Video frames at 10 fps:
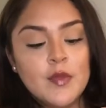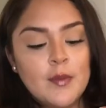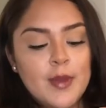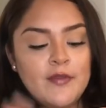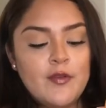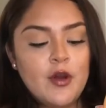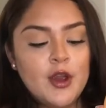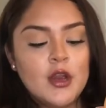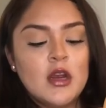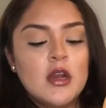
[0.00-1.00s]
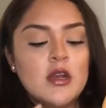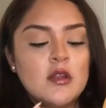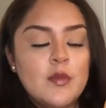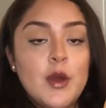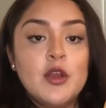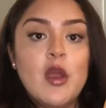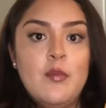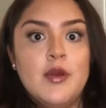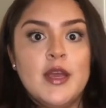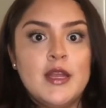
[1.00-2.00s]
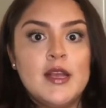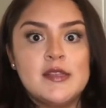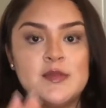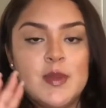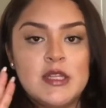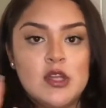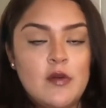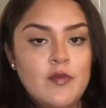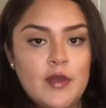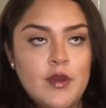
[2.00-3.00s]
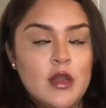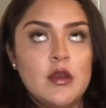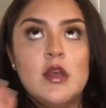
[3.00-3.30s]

By far, the monogram print is my top favorite,